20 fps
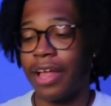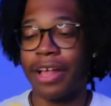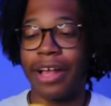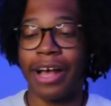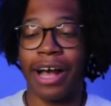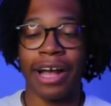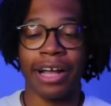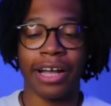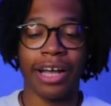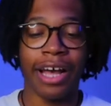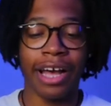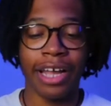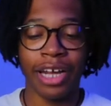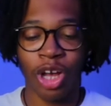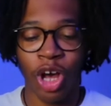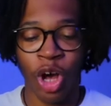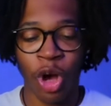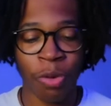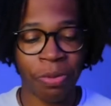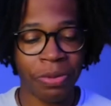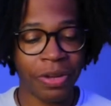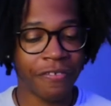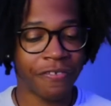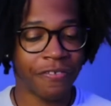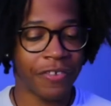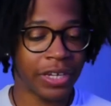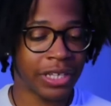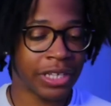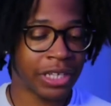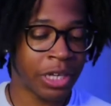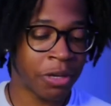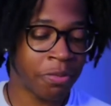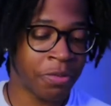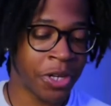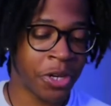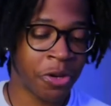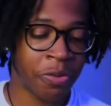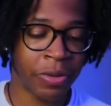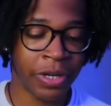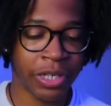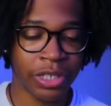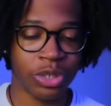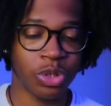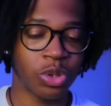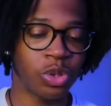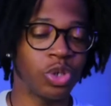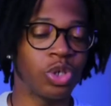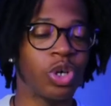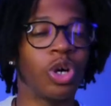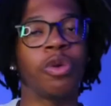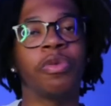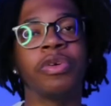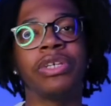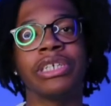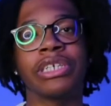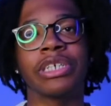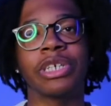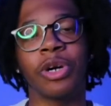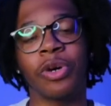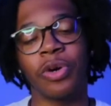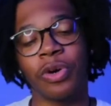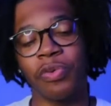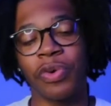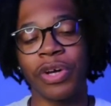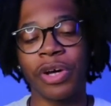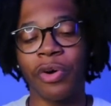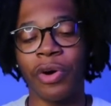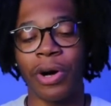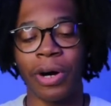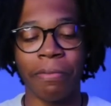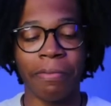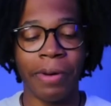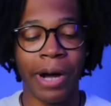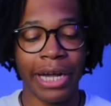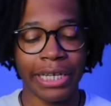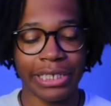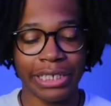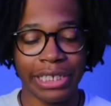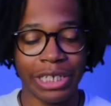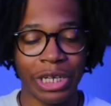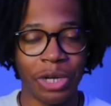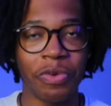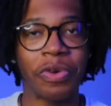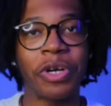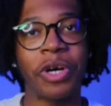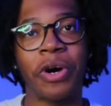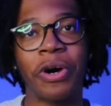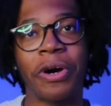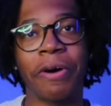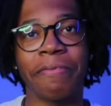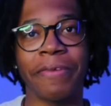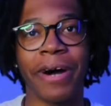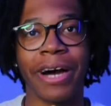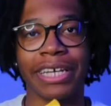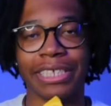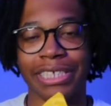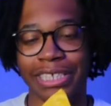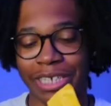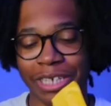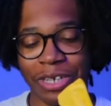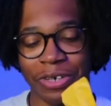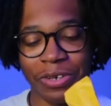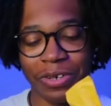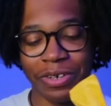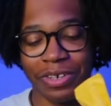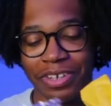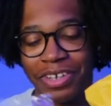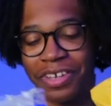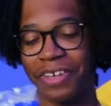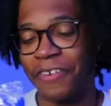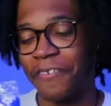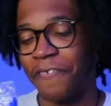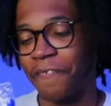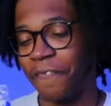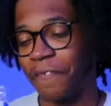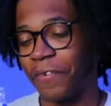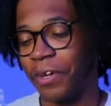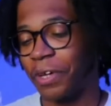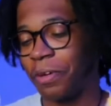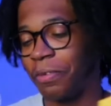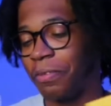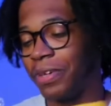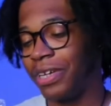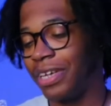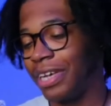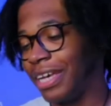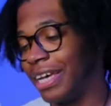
I kind of opened it for the thumbnail, but it's cool, yo. We gonna unbox it though. You feel me?